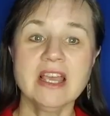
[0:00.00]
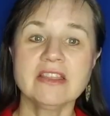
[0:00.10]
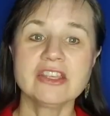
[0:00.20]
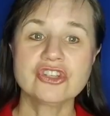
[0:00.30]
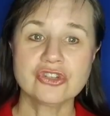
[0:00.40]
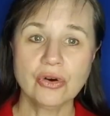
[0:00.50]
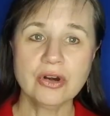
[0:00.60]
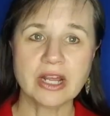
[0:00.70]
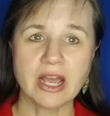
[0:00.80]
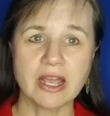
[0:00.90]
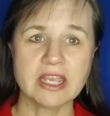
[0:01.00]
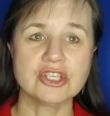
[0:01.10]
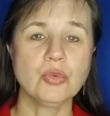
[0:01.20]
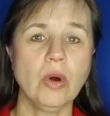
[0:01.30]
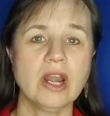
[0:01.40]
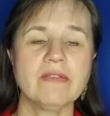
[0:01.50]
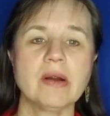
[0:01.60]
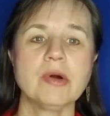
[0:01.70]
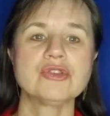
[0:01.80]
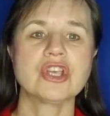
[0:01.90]
The short I is one of our
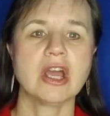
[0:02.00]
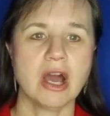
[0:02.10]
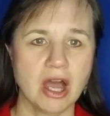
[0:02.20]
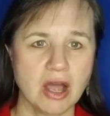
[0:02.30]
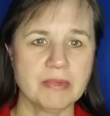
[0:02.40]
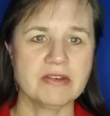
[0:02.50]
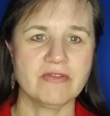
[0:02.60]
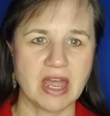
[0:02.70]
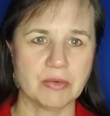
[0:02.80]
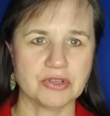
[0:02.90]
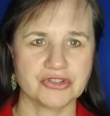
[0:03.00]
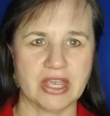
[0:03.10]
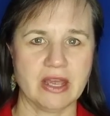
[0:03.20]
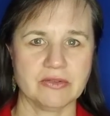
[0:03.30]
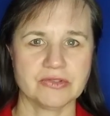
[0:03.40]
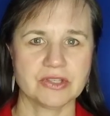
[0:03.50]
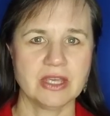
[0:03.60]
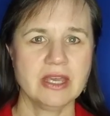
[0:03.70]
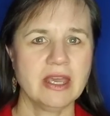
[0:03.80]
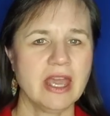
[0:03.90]
most common vowel sounds
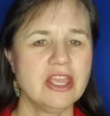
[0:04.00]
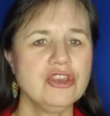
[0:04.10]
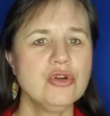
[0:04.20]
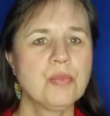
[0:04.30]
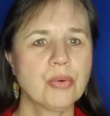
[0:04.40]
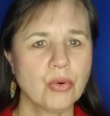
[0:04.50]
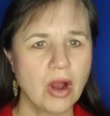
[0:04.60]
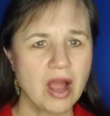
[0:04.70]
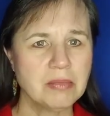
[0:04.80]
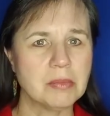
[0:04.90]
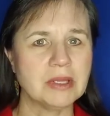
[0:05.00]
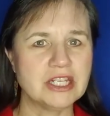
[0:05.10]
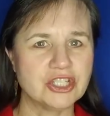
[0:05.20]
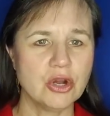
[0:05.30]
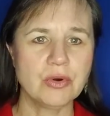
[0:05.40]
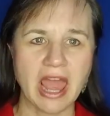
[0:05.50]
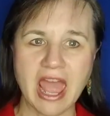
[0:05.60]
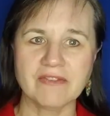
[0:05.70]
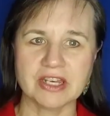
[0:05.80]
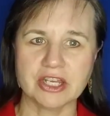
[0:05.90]
and you probably don't
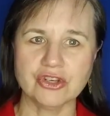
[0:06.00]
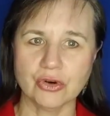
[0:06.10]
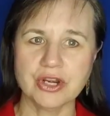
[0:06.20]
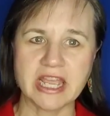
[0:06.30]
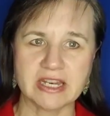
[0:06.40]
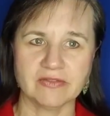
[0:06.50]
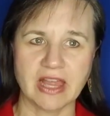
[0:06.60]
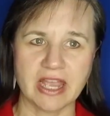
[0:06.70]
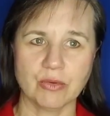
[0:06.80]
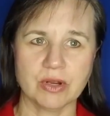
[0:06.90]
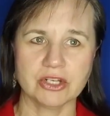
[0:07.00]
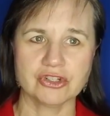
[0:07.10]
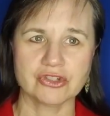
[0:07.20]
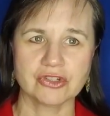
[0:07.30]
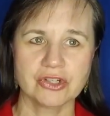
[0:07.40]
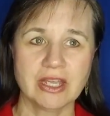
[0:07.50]
have it in your native language.